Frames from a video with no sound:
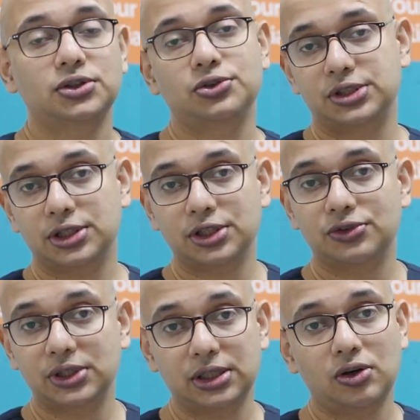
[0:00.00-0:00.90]
to
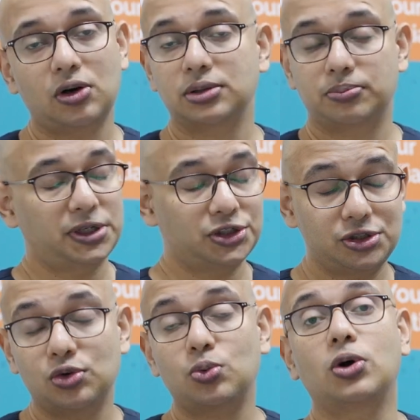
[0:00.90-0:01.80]
surgery or
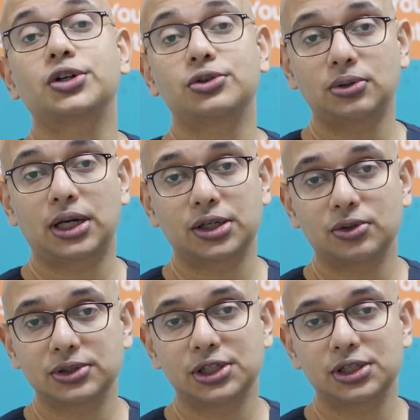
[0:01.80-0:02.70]
patients don't want to
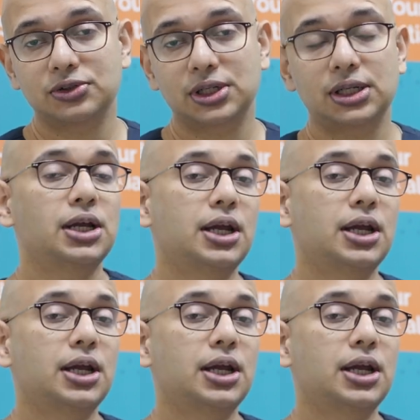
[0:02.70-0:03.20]
undergo surgery